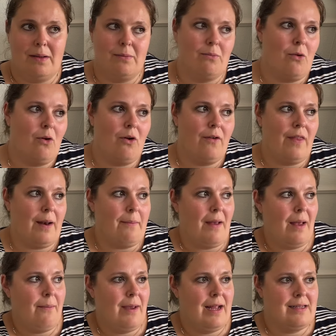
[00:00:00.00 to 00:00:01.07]
bit more then
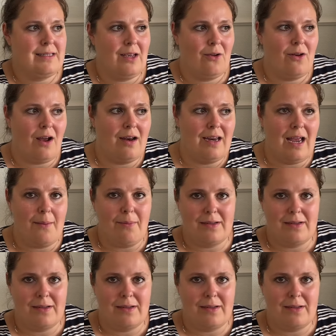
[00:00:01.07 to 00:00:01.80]
maybe it's a good idea